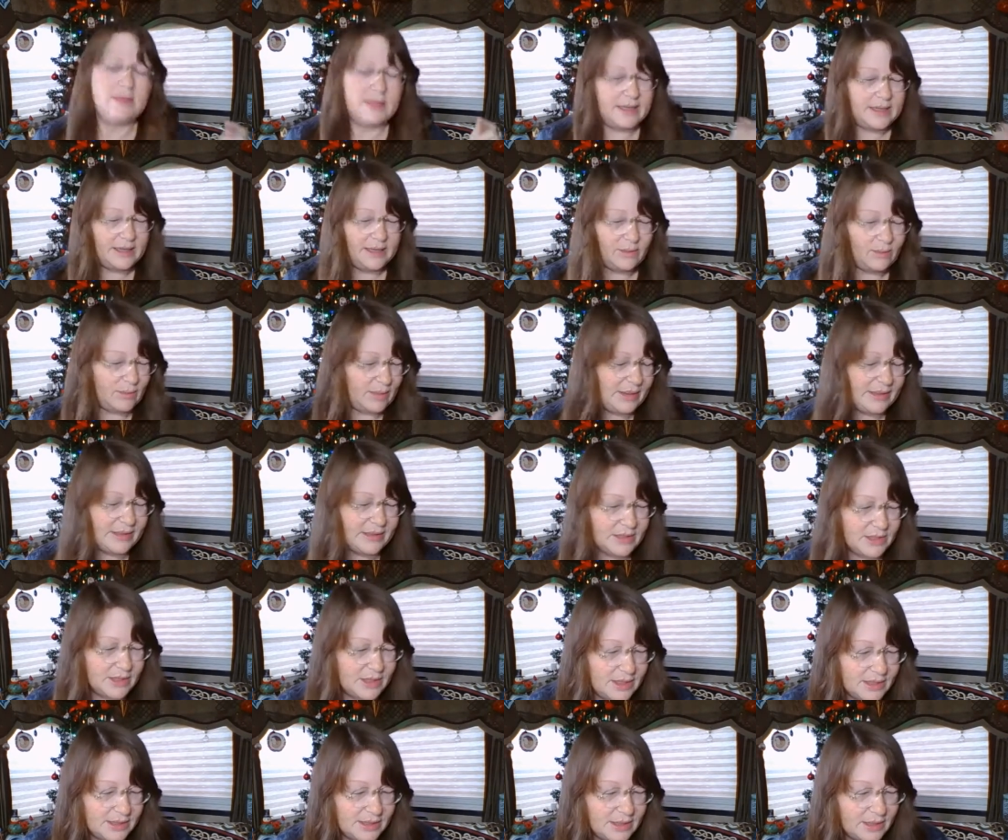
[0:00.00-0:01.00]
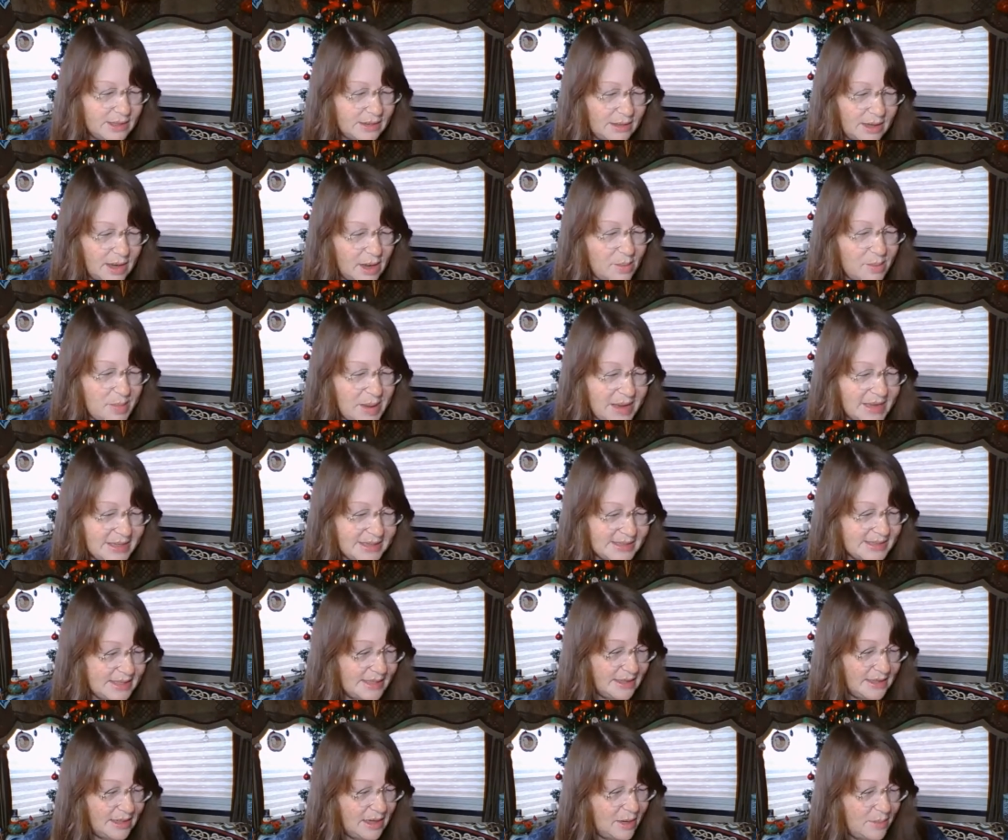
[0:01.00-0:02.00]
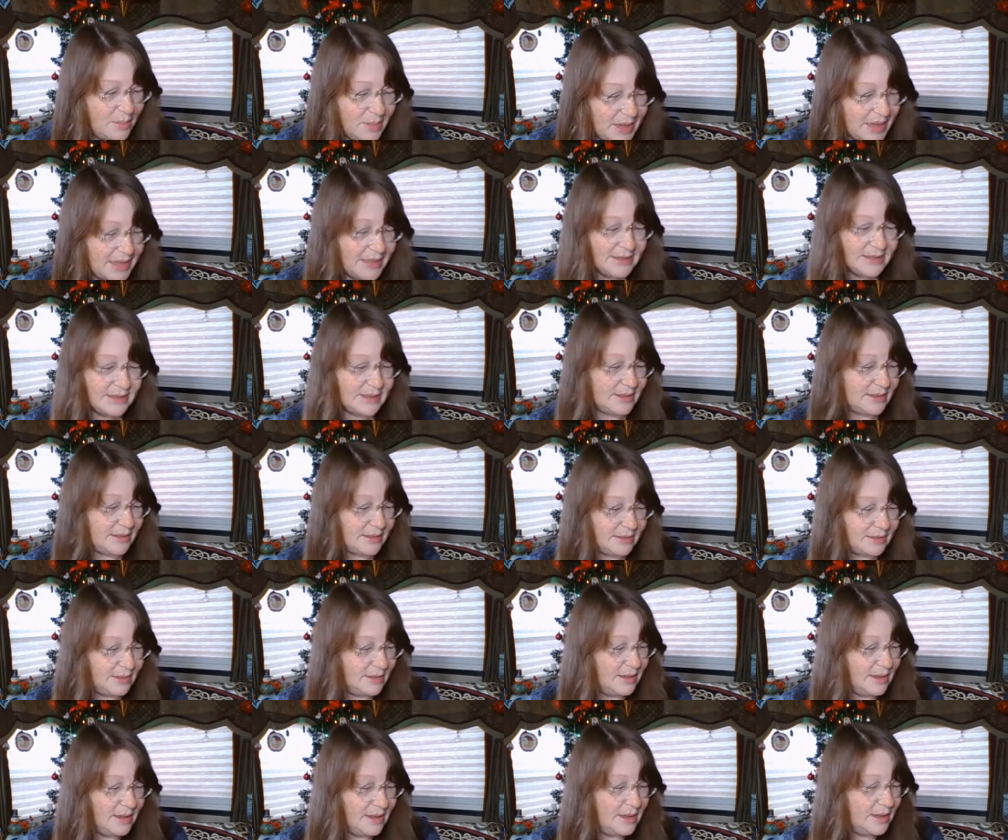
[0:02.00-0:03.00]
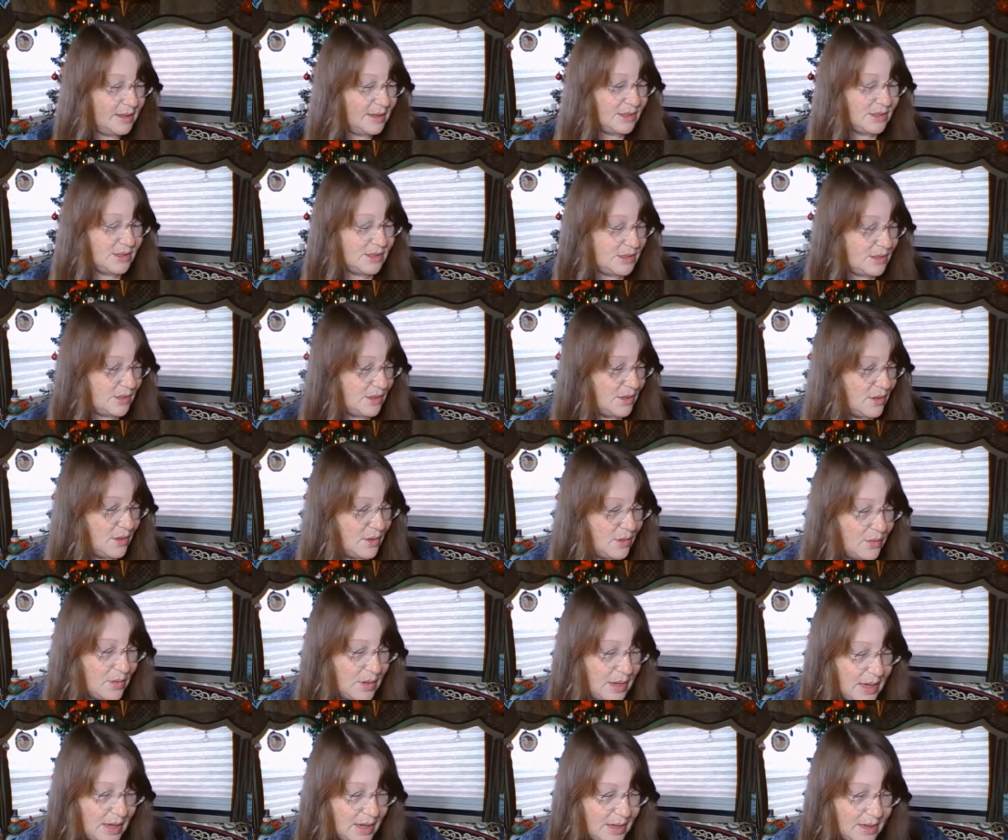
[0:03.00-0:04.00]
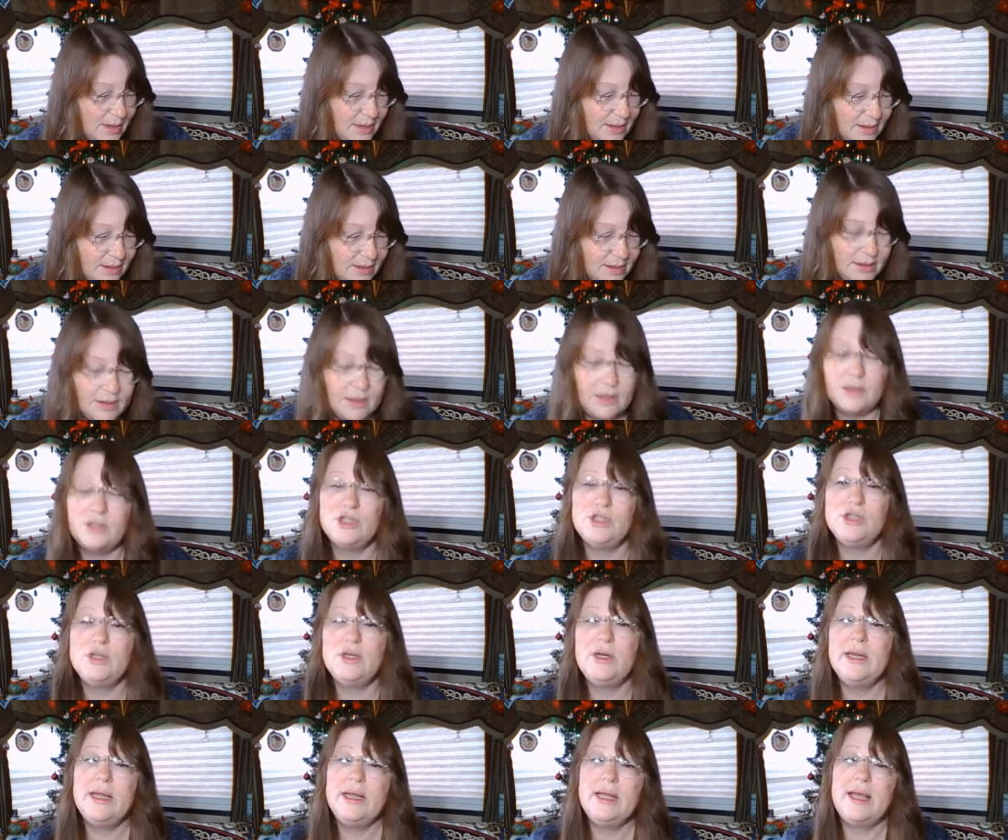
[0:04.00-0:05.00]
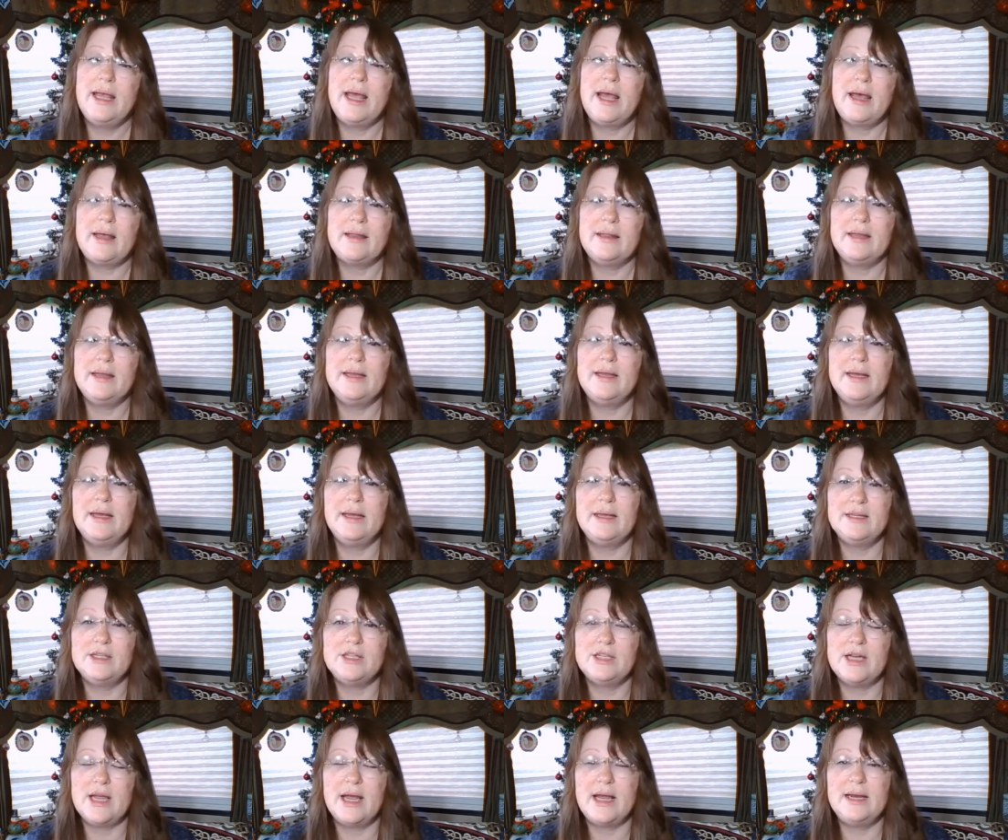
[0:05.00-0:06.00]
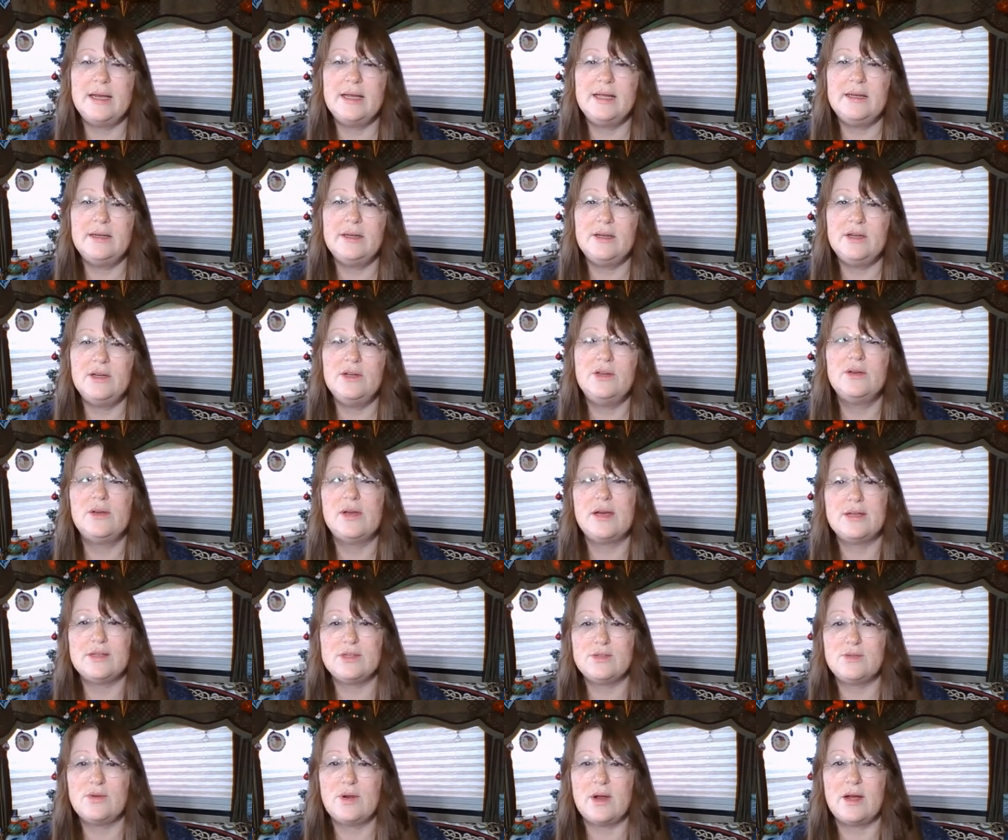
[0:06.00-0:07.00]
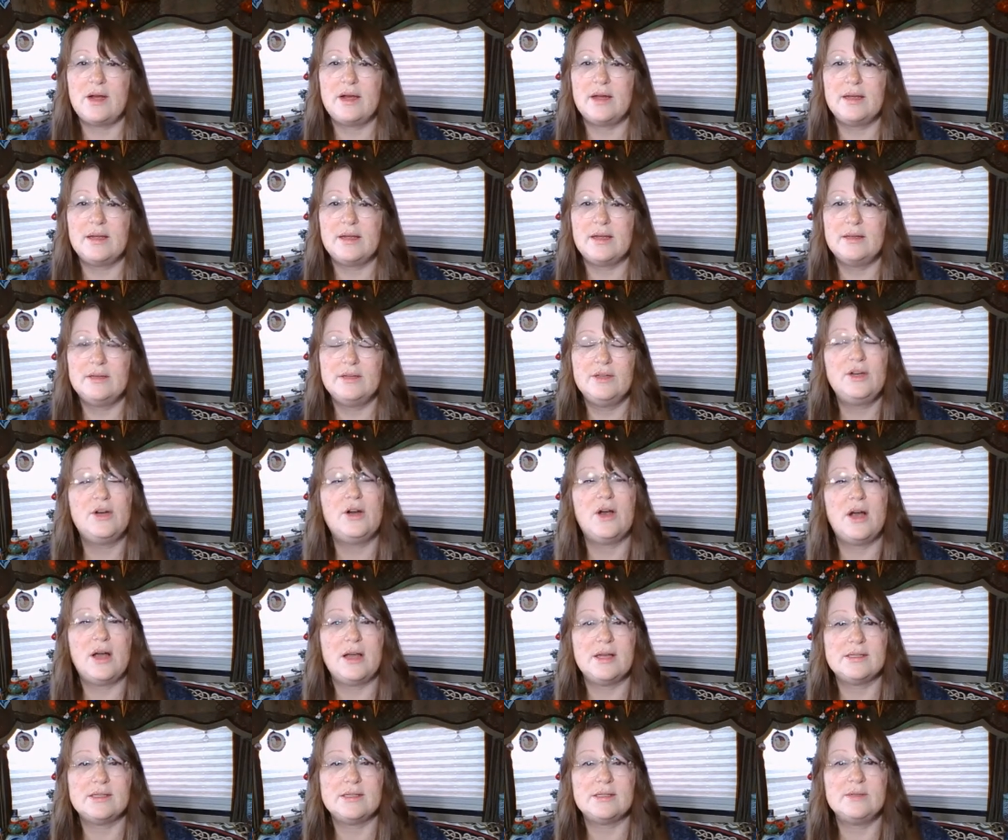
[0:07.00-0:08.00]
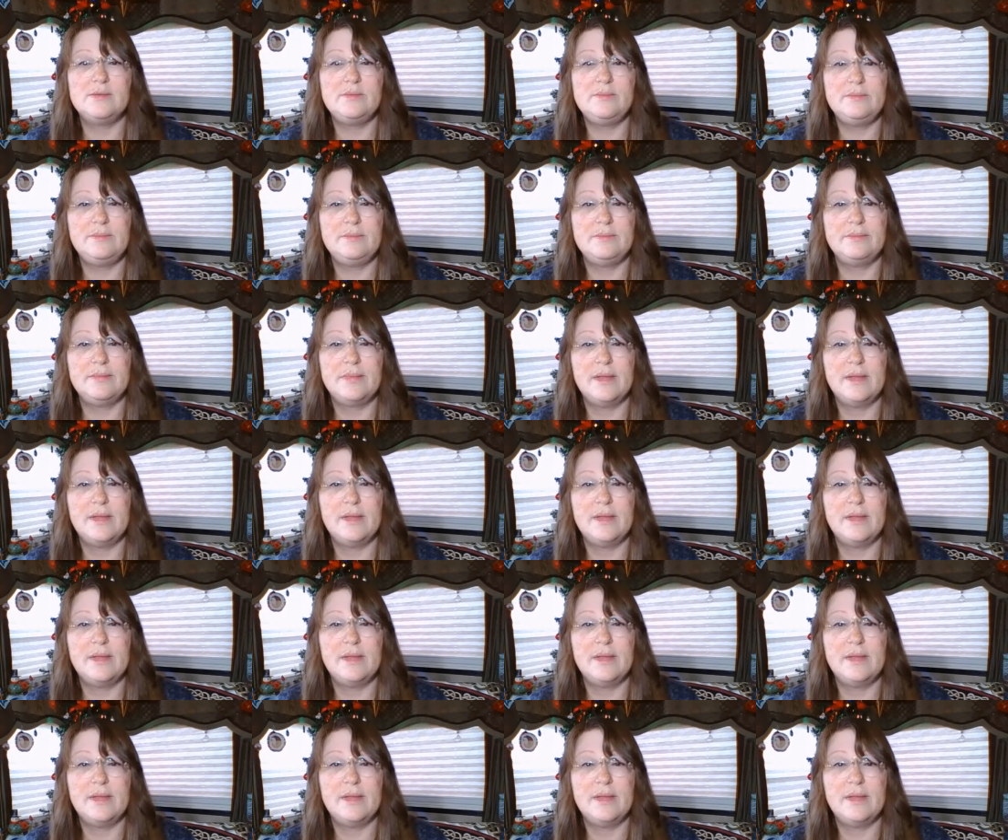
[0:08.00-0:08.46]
Anyway, amazing, amazing. So, Judy, Kathy, and Janet, you guys rock. You're awesome.